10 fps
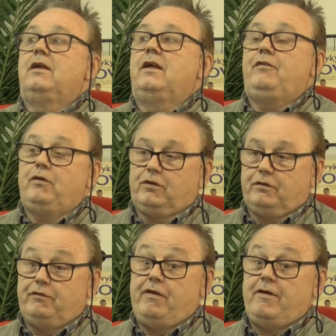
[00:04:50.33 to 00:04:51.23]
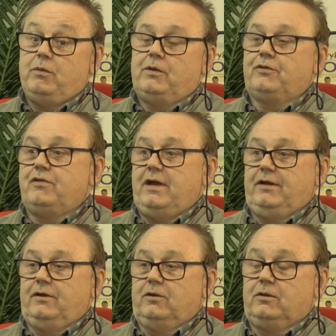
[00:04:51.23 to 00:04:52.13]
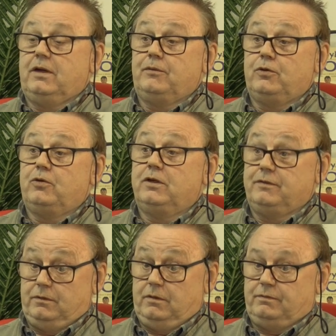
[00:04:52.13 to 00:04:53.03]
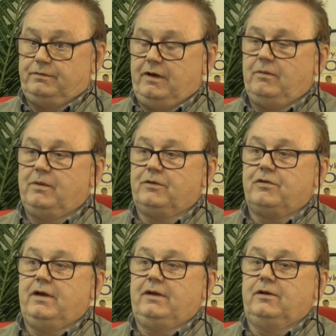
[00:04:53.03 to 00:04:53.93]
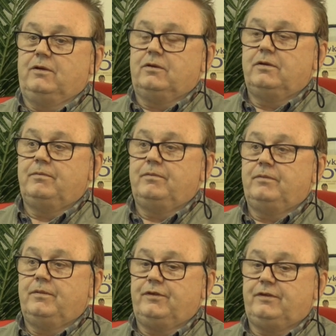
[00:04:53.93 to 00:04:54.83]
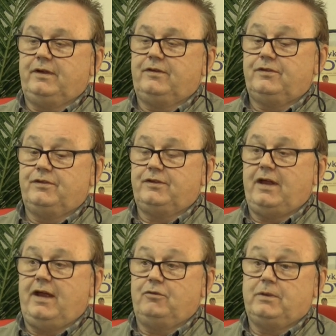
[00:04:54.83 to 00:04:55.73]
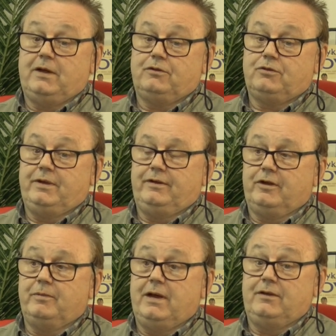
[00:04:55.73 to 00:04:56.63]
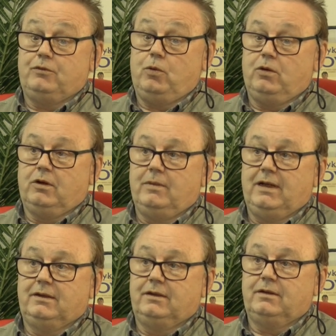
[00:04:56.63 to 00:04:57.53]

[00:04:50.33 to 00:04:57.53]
If you've got a very well-trained dog, and I'm talking of a very well-trained dog, mm-hmm. that sits and stays without twenty commands, one command,